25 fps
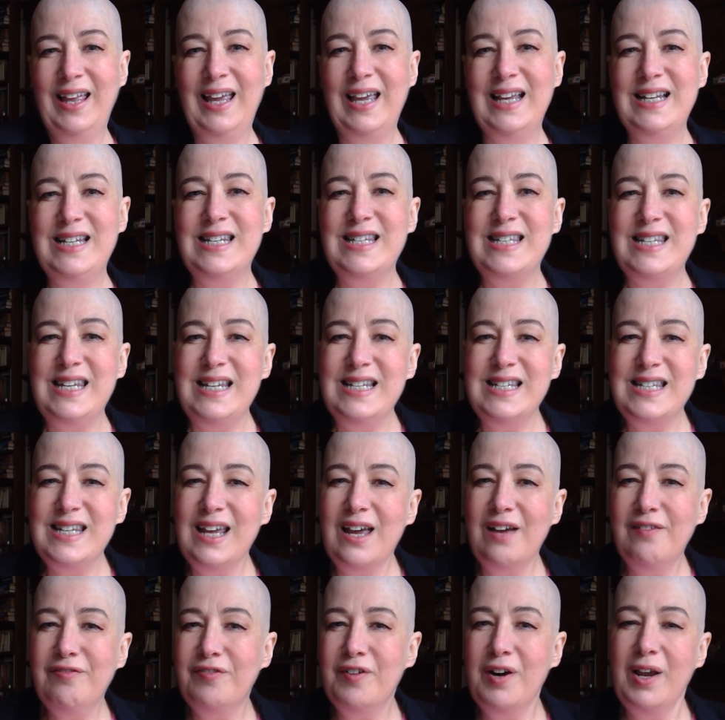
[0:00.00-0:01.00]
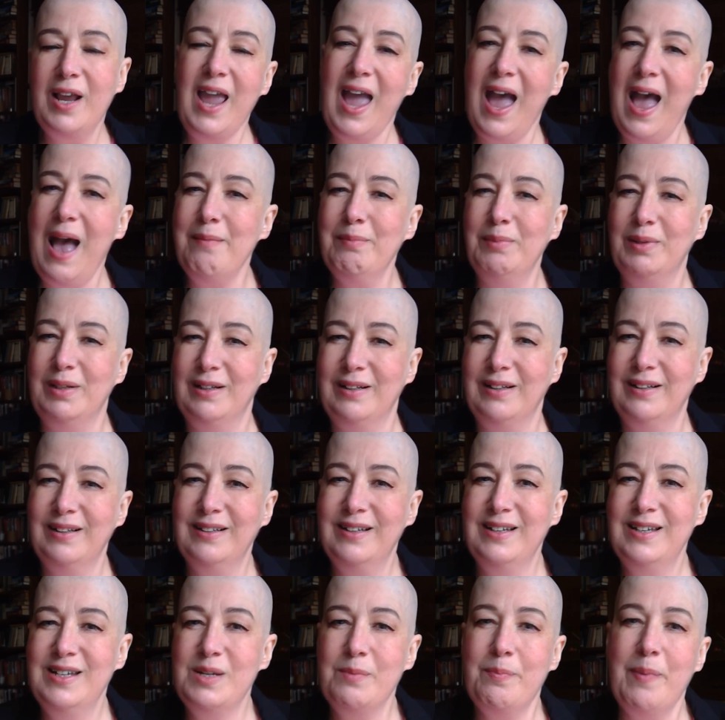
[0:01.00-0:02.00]
"It is easier for a camel
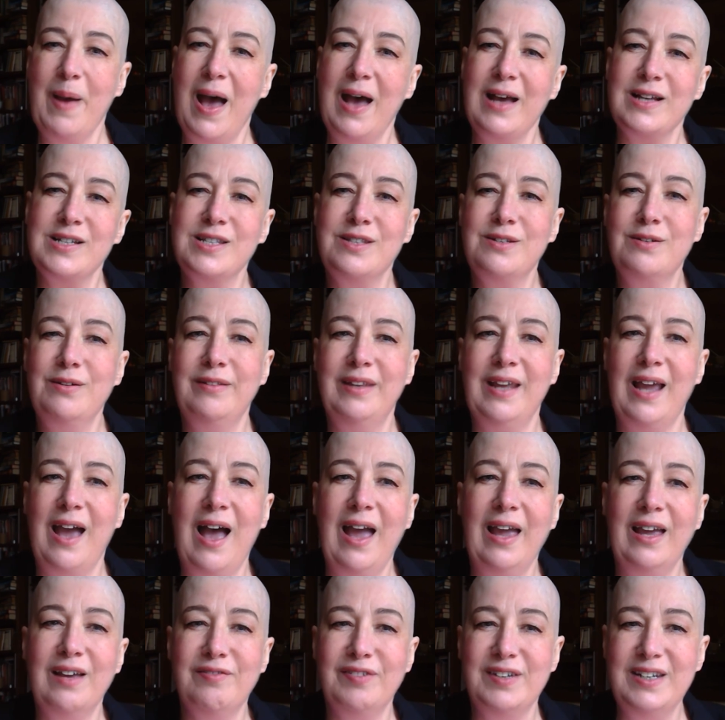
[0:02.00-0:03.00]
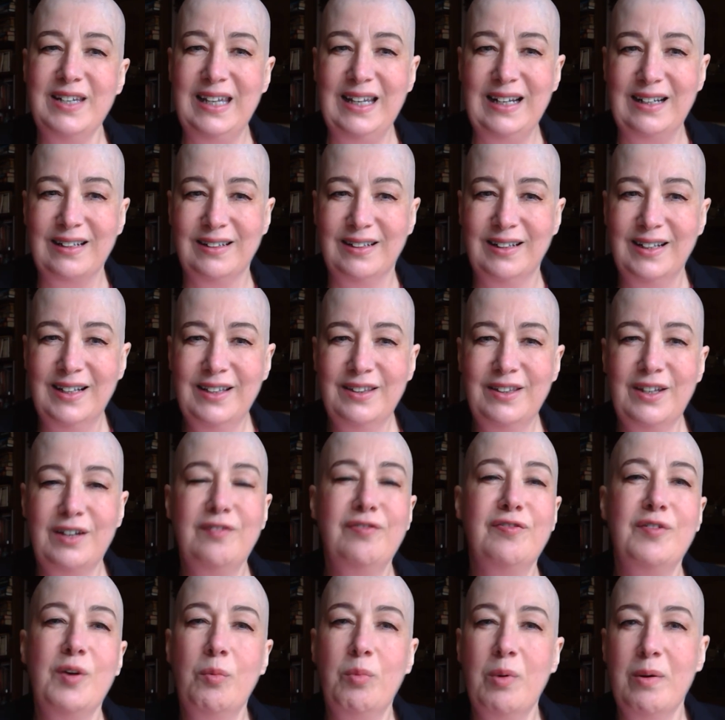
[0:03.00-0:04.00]
to pass through the eye of a needle than
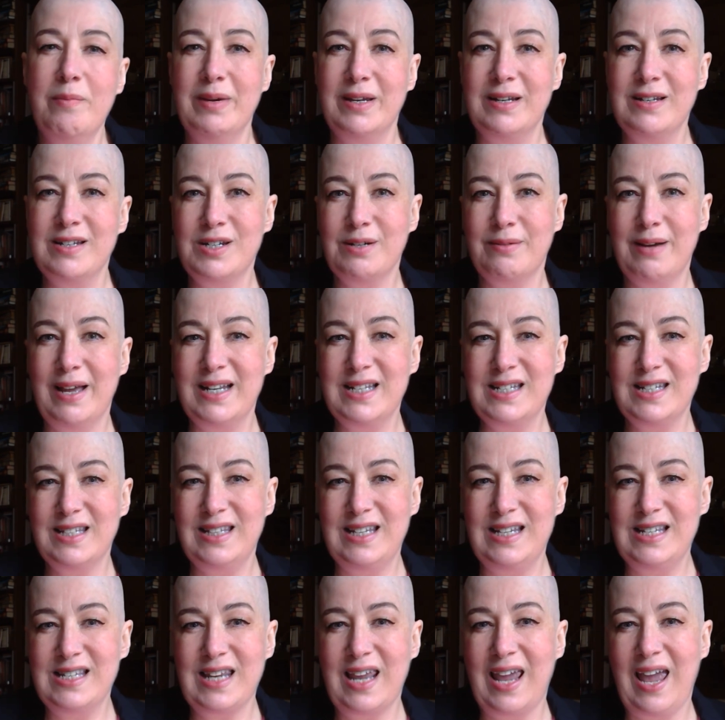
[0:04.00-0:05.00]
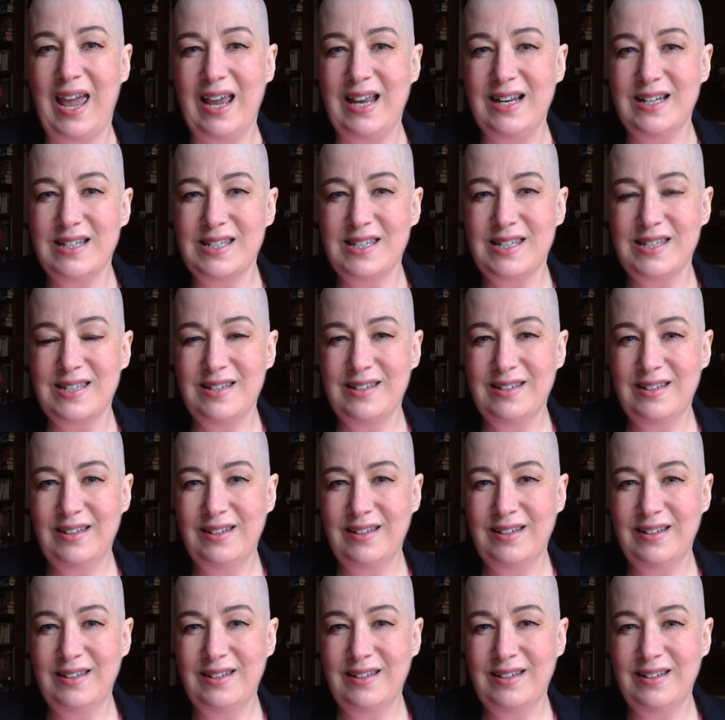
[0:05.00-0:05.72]
for a woman to enter these gates.